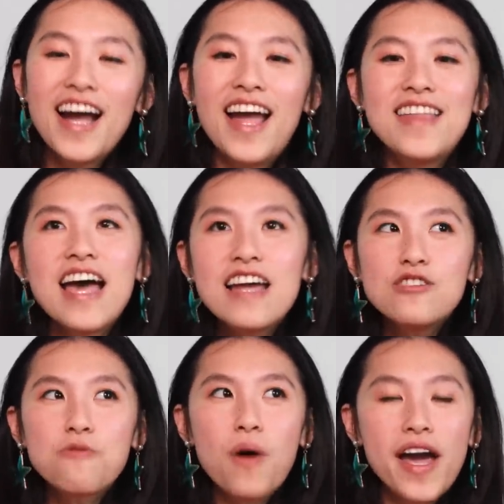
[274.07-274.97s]
And that
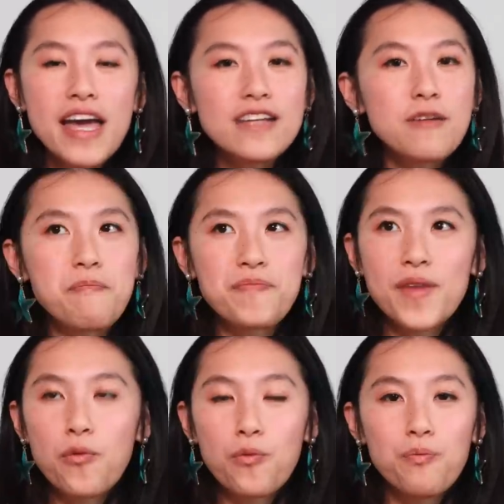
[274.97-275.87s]
is why
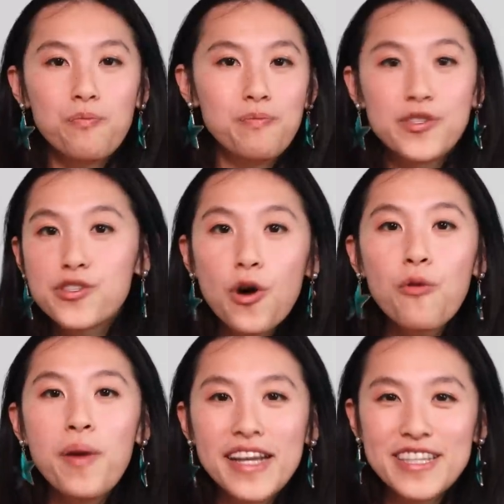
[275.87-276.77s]
so
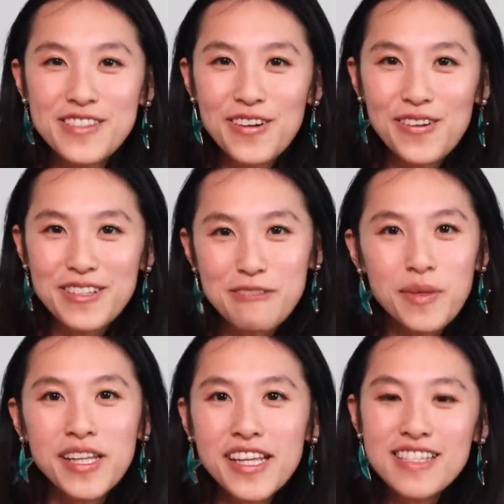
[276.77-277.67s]
many souls,
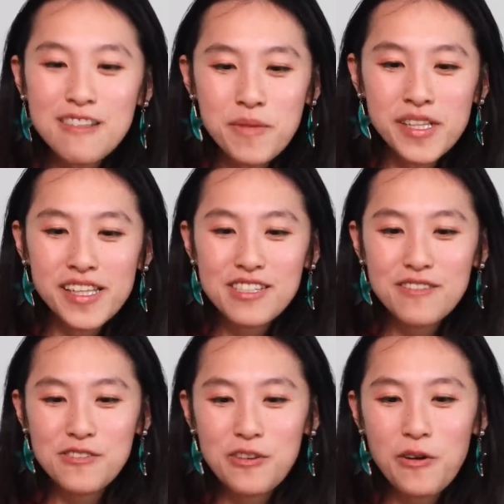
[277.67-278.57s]
millions and millions of
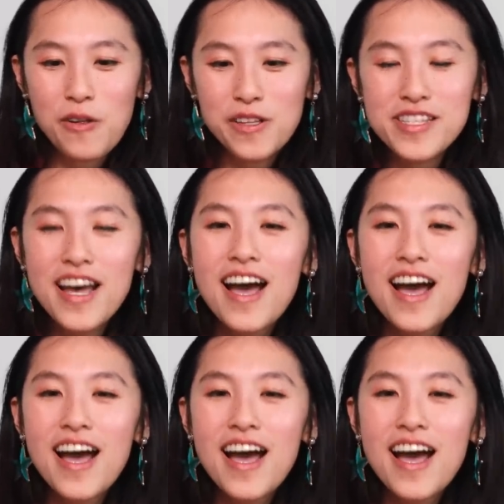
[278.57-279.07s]
souls,